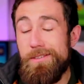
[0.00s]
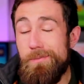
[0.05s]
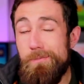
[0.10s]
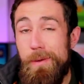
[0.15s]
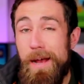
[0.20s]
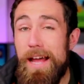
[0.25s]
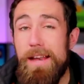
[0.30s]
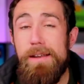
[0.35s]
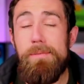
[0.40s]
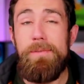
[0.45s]

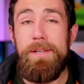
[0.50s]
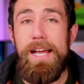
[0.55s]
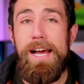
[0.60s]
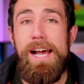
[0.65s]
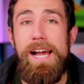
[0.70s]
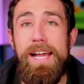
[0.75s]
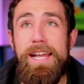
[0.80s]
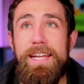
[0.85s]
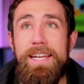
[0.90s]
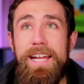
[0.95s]
Bottom
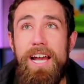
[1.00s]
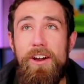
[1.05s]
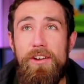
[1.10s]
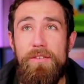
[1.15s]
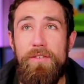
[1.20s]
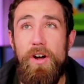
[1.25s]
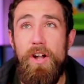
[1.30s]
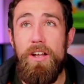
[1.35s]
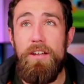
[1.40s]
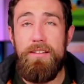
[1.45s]
line, out
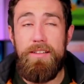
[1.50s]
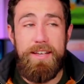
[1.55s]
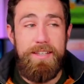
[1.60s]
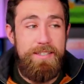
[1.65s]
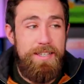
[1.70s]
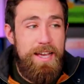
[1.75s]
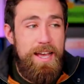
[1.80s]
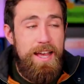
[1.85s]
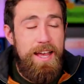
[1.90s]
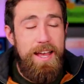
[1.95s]
of all of
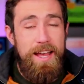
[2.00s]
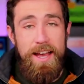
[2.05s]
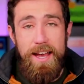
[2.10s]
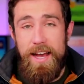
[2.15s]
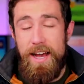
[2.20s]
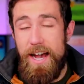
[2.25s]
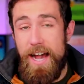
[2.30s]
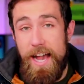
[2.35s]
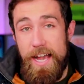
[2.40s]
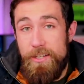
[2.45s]
this,
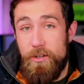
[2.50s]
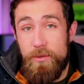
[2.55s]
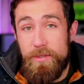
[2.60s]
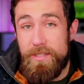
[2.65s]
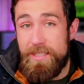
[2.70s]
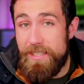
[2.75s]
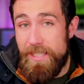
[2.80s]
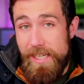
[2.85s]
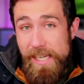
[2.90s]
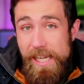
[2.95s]
I
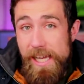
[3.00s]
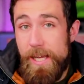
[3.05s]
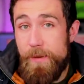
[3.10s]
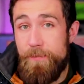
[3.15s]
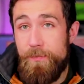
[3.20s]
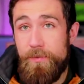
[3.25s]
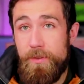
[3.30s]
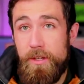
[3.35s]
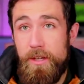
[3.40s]
don't see it.